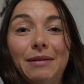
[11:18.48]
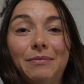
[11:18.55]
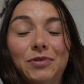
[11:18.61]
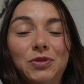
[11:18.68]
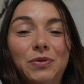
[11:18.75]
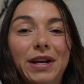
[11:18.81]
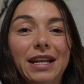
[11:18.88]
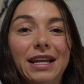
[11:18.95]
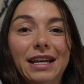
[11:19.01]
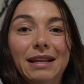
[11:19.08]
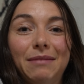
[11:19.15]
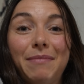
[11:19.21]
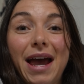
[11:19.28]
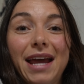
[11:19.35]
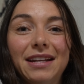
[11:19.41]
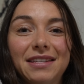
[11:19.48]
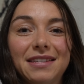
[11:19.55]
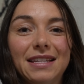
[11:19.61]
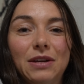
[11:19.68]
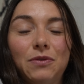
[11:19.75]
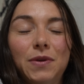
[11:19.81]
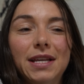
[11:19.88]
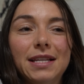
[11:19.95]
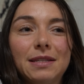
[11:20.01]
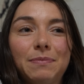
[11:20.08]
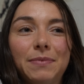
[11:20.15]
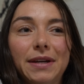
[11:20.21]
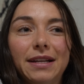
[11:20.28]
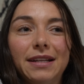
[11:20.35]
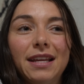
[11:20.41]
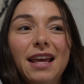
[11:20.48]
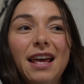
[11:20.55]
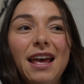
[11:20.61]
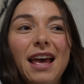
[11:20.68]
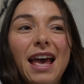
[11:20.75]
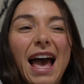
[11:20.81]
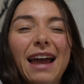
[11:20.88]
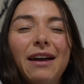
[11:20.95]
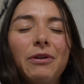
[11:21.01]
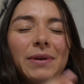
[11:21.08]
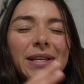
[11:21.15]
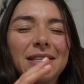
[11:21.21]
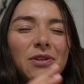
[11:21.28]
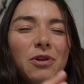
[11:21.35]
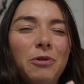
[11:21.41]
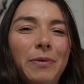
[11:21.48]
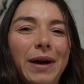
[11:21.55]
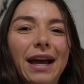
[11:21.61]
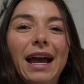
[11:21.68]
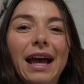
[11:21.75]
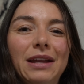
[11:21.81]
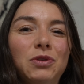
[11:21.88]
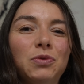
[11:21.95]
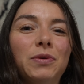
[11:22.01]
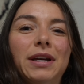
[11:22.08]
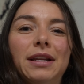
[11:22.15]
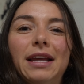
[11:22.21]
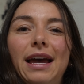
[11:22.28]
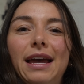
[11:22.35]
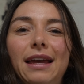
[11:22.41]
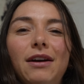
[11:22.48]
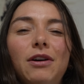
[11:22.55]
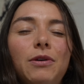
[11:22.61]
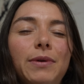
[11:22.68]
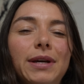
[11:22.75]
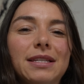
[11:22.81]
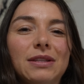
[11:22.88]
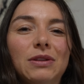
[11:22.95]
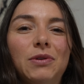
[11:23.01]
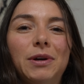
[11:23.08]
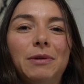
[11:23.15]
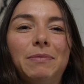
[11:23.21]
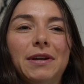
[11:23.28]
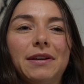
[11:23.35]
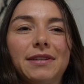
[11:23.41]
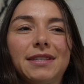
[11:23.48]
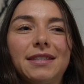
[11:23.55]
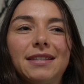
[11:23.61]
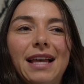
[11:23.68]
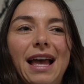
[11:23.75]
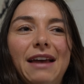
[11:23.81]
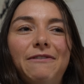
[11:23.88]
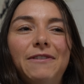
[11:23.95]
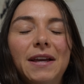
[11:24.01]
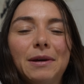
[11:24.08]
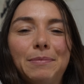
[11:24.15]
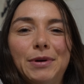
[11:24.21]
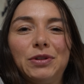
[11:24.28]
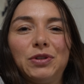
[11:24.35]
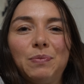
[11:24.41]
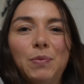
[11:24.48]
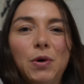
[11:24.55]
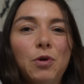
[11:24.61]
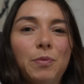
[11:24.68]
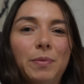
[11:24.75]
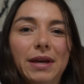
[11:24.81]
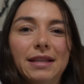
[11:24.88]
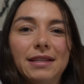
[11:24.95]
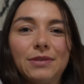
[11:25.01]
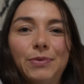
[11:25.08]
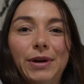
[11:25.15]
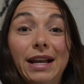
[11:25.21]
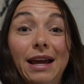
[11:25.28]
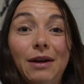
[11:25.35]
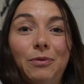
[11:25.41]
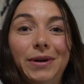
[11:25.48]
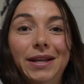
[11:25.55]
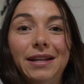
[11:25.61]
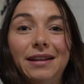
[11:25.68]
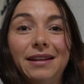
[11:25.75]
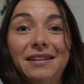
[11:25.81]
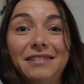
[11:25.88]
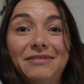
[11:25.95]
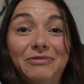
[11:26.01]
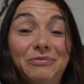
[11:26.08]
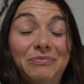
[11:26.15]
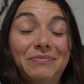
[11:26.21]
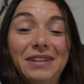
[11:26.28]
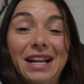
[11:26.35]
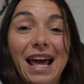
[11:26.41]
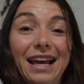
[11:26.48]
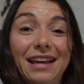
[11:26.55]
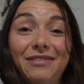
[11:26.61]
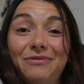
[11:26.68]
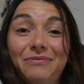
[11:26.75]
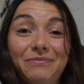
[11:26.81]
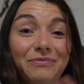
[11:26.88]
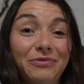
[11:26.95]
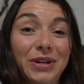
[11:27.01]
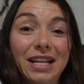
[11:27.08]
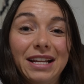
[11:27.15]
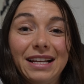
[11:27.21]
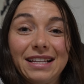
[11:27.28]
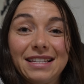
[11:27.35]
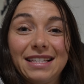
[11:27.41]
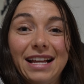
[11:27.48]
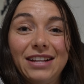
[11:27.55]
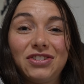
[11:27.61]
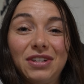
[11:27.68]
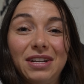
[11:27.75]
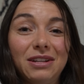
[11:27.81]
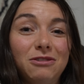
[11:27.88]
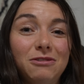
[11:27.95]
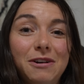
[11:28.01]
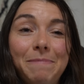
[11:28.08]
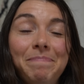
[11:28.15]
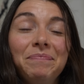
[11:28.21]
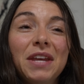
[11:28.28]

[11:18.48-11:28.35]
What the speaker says: training in -degrees, but I always know why I do it. I always know it because I think about the moments when I win, like winning the stage in the Tour.